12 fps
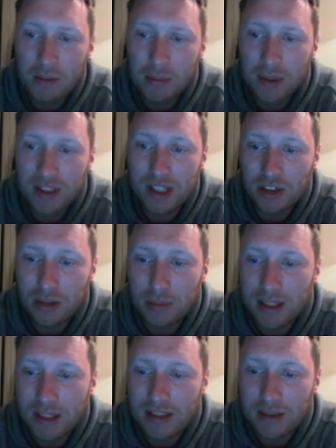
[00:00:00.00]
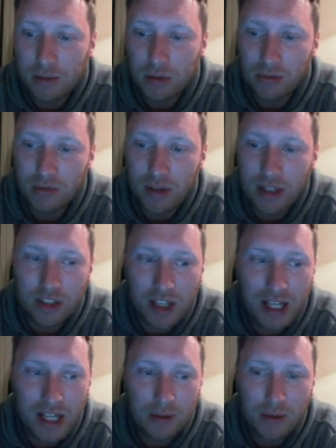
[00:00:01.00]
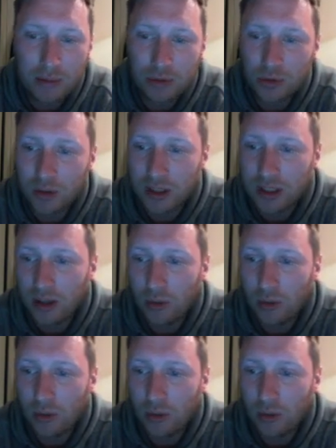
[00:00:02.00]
potential ability will range anywhere between